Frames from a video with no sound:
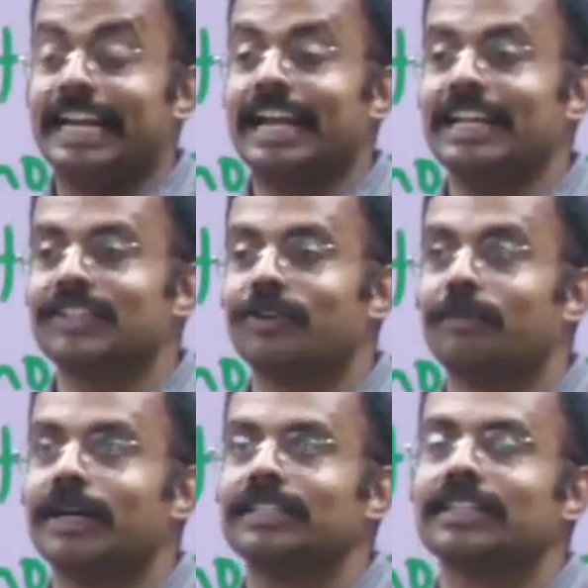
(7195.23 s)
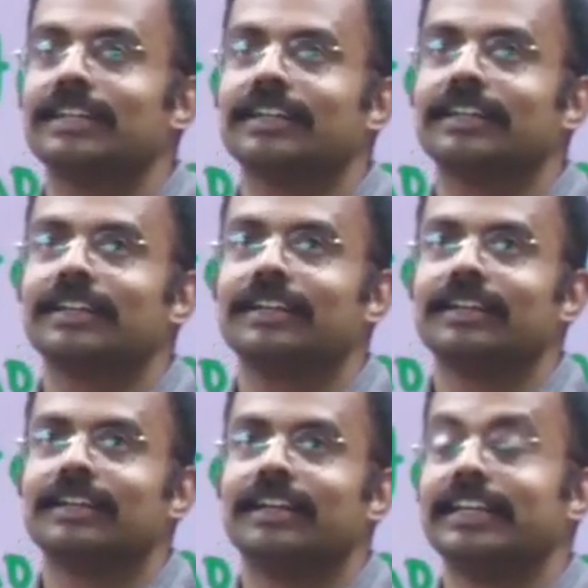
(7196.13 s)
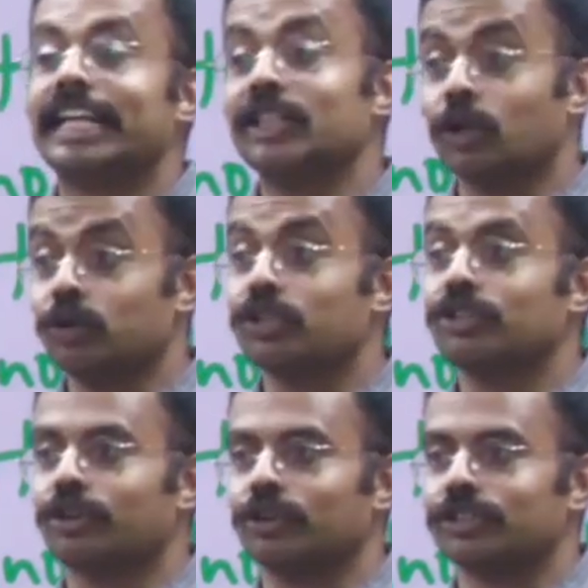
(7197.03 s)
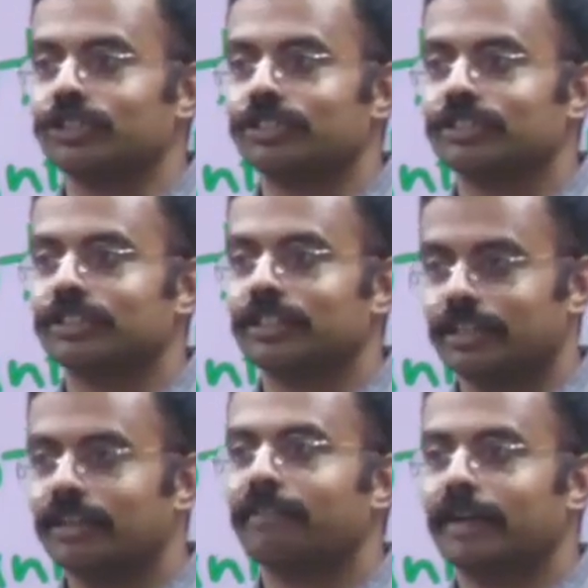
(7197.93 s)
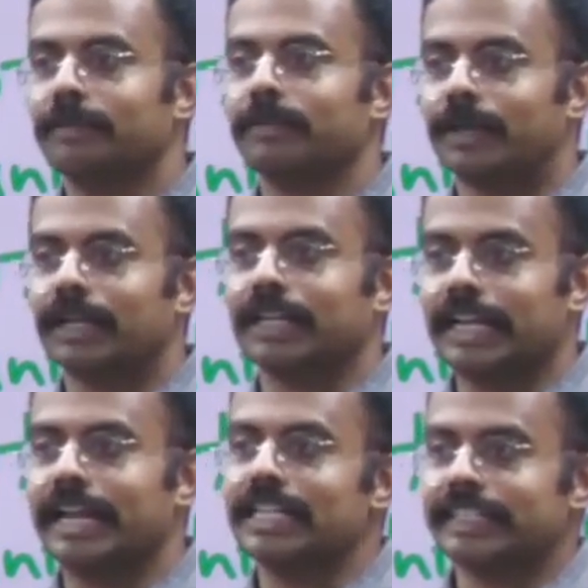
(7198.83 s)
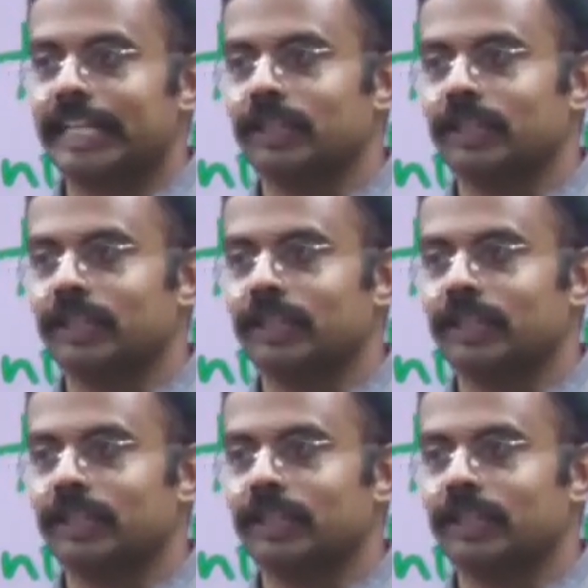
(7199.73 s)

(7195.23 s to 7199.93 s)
trillion is how much? 10,000 crores. 1 trillion is